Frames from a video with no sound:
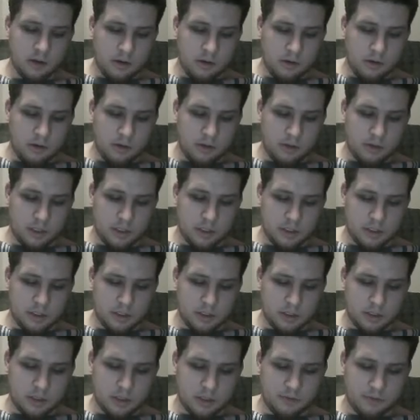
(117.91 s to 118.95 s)
which
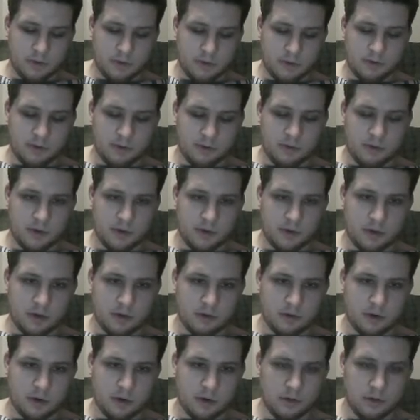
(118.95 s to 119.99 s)
if you have 2.0 or
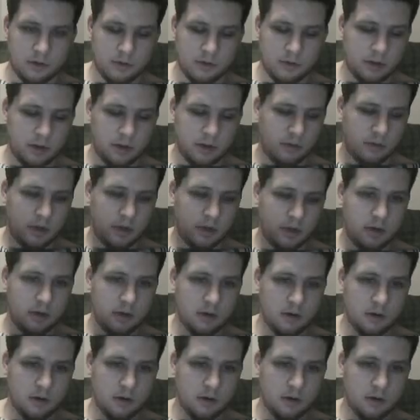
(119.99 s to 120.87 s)
2.01,